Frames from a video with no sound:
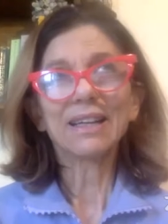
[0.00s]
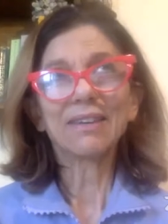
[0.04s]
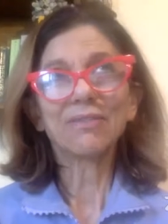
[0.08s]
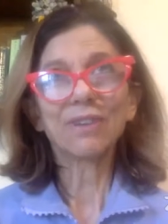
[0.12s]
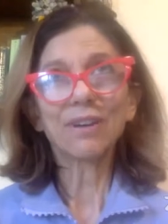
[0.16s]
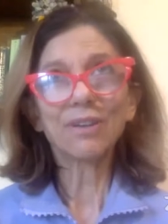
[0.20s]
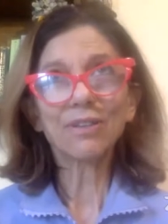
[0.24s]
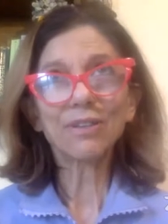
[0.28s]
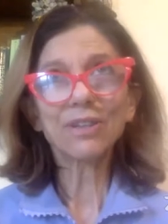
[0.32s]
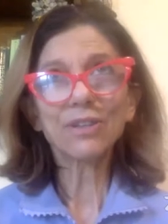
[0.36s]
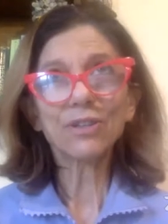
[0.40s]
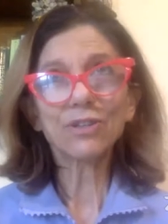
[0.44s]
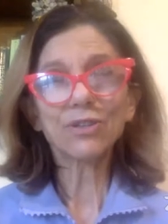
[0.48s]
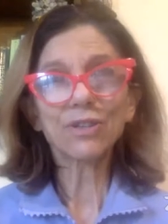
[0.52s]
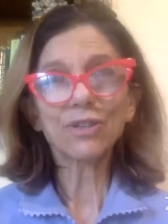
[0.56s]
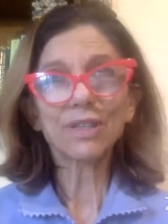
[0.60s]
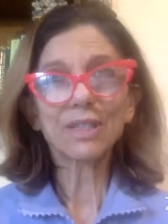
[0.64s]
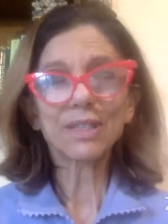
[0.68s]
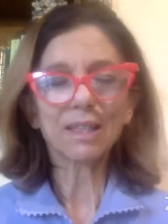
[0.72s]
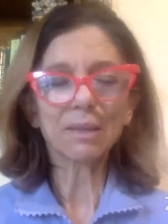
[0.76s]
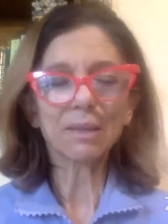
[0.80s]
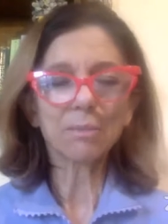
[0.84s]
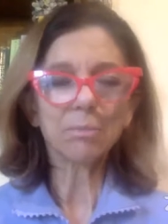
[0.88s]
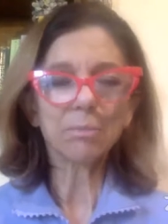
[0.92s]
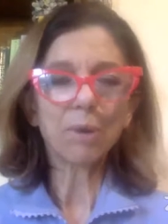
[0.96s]
very
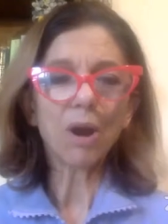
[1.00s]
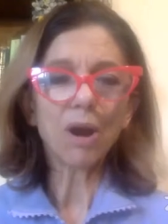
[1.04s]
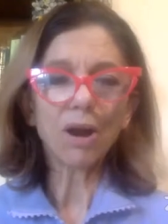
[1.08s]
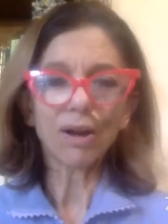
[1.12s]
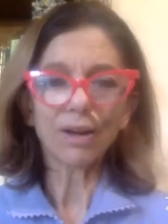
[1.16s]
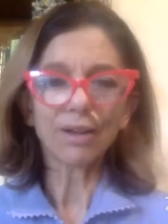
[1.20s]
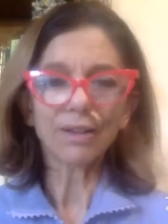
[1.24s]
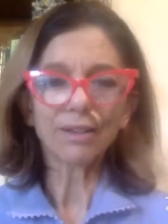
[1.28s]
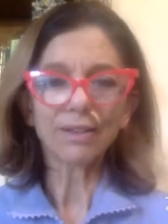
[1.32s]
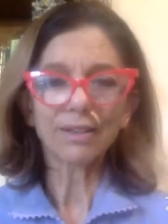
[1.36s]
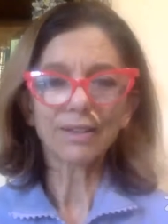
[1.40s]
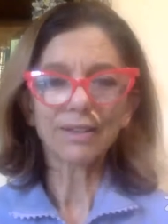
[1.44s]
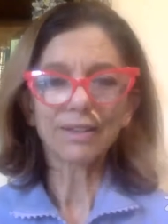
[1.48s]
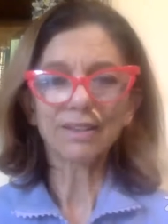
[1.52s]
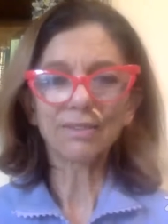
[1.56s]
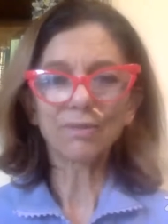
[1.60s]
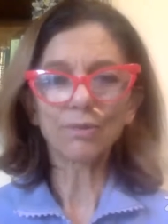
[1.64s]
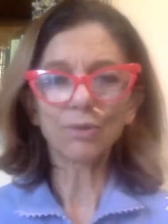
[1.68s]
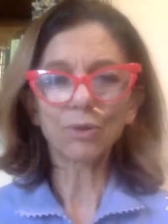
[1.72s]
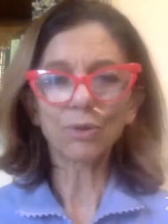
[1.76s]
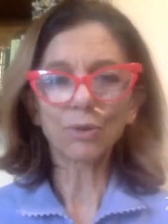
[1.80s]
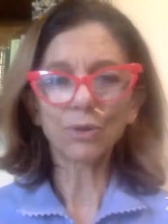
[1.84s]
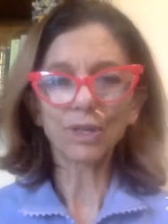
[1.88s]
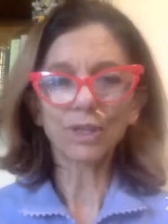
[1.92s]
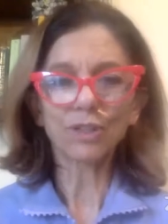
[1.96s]
interesting part
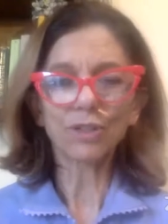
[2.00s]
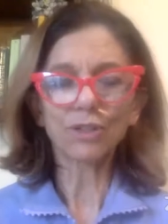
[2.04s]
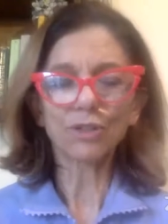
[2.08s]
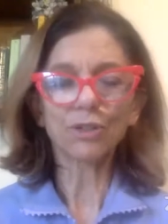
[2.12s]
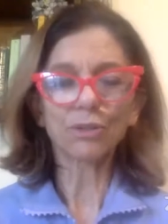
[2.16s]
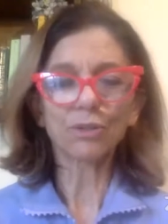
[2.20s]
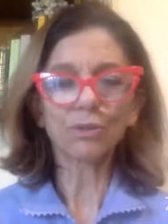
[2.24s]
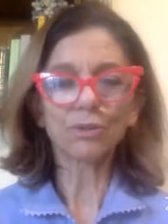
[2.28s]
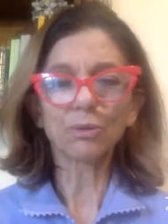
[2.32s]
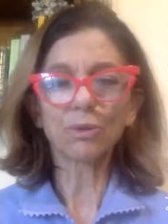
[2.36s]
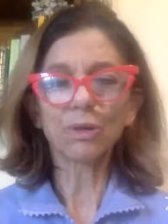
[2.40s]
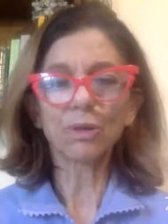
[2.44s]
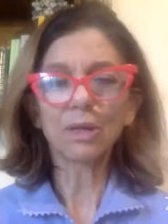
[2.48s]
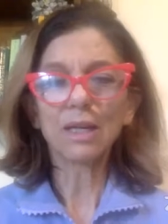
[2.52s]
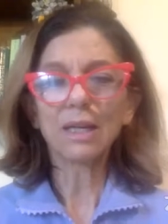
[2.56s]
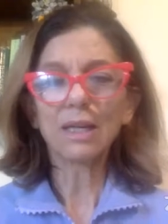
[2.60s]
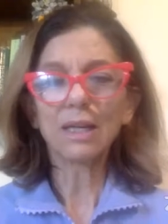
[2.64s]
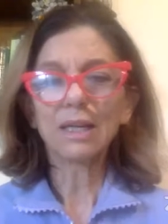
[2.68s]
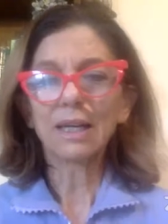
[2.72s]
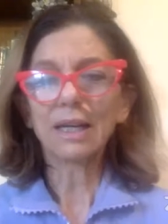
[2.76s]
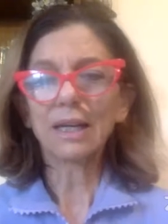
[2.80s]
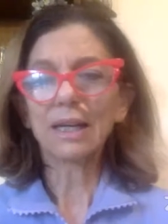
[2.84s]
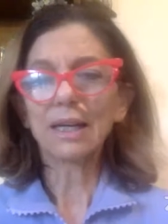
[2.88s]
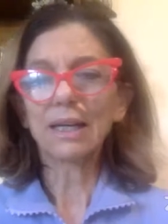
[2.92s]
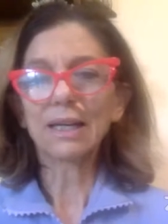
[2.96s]
devoted to
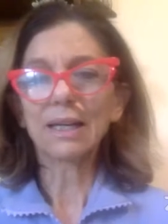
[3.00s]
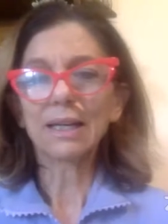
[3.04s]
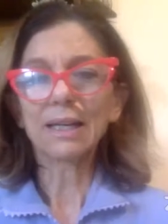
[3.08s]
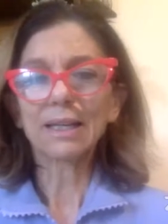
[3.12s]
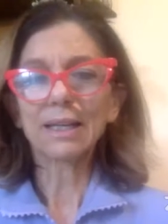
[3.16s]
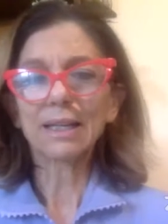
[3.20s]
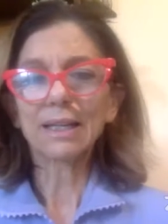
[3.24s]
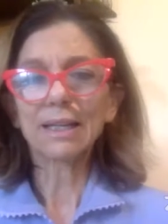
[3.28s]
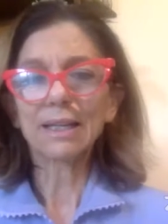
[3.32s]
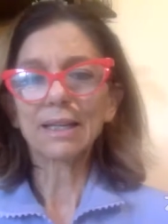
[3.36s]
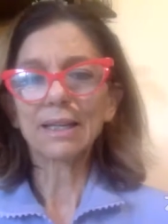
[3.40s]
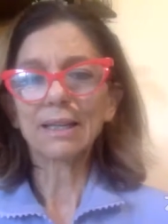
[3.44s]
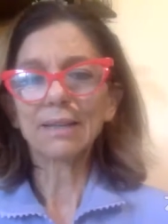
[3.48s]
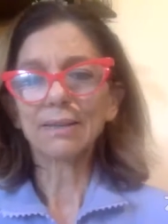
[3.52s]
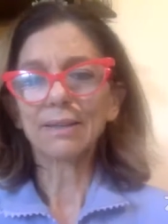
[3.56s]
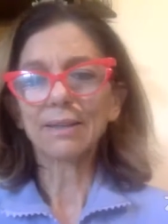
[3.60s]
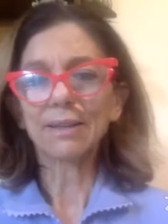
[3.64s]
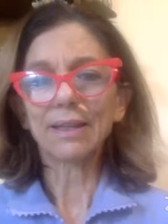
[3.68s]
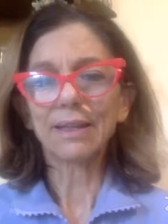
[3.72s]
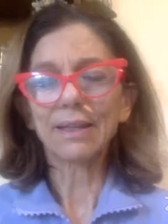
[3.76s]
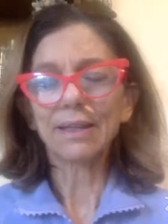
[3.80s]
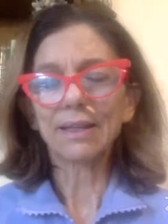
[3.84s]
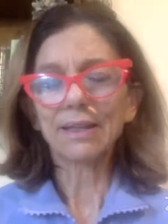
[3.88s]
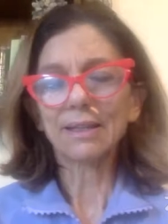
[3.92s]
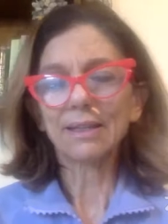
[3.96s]

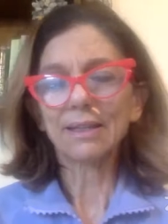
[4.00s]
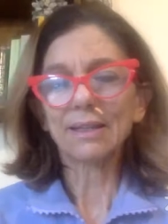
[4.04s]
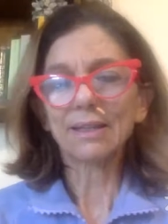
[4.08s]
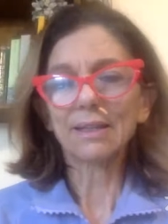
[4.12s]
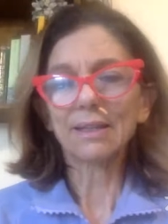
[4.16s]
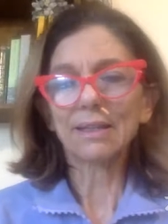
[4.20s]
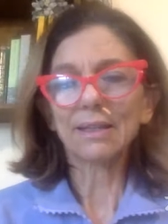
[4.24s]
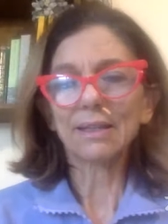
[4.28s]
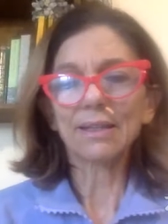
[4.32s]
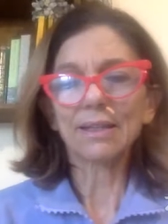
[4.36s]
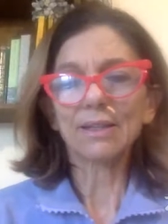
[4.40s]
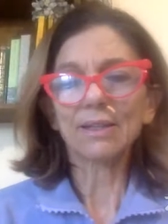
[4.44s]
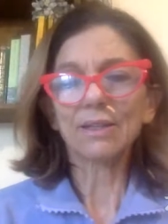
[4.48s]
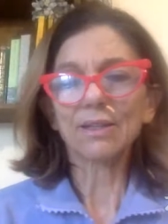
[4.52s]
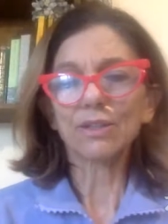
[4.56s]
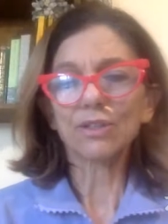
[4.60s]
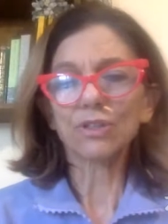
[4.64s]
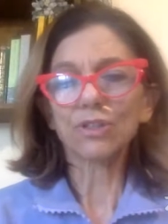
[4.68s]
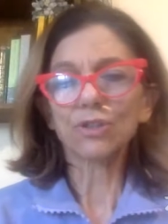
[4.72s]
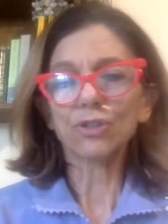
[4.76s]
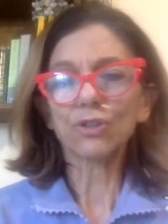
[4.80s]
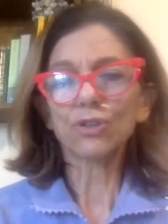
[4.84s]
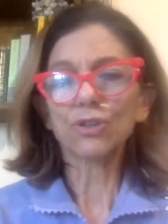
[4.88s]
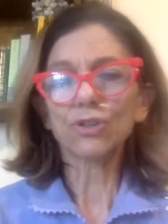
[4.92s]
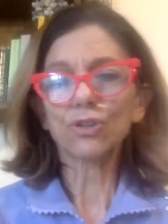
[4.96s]
the
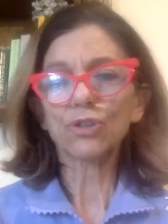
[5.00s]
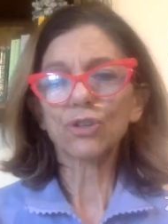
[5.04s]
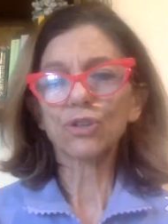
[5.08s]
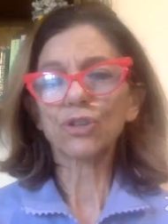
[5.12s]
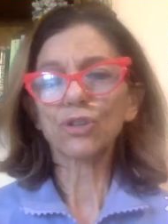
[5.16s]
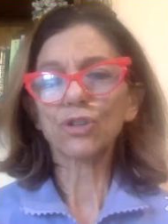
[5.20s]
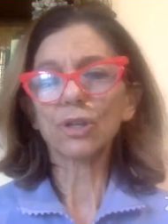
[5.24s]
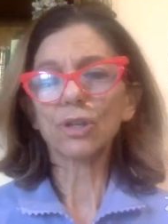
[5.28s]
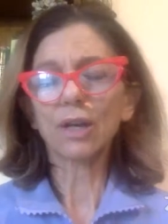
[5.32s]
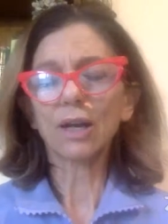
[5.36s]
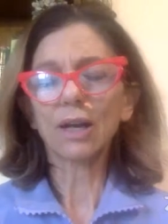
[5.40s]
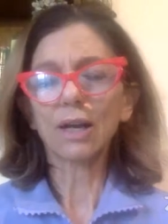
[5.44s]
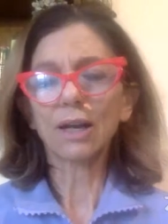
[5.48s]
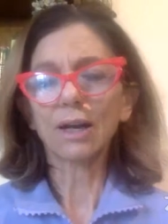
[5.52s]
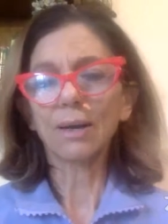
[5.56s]
search